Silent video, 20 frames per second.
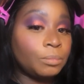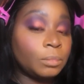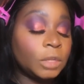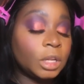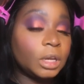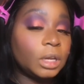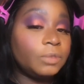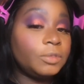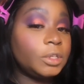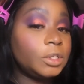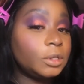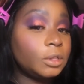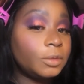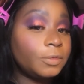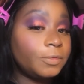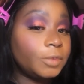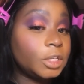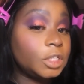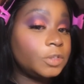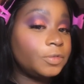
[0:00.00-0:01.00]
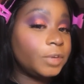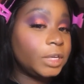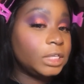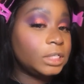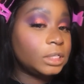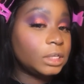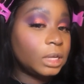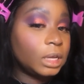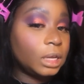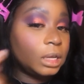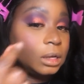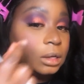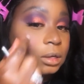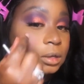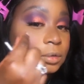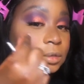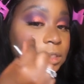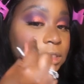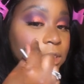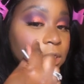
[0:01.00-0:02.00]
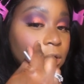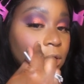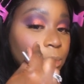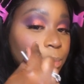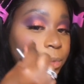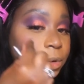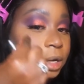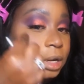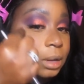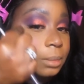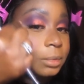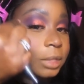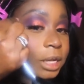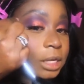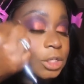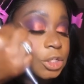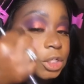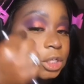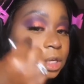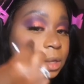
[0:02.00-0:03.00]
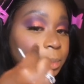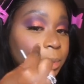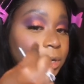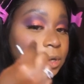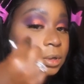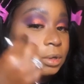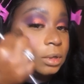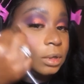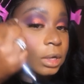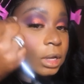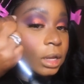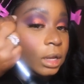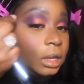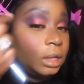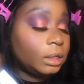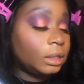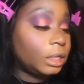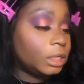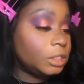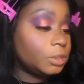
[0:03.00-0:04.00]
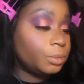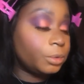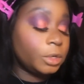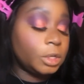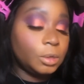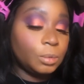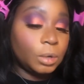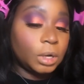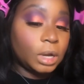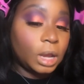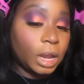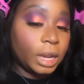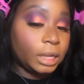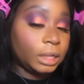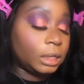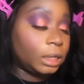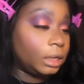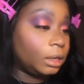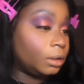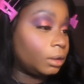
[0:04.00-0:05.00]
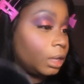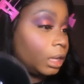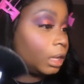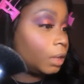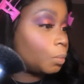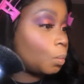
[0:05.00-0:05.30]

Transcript: if you do the fish face again, you'll see it'll bring up that cheekbone. That's where you want to highlight, okay?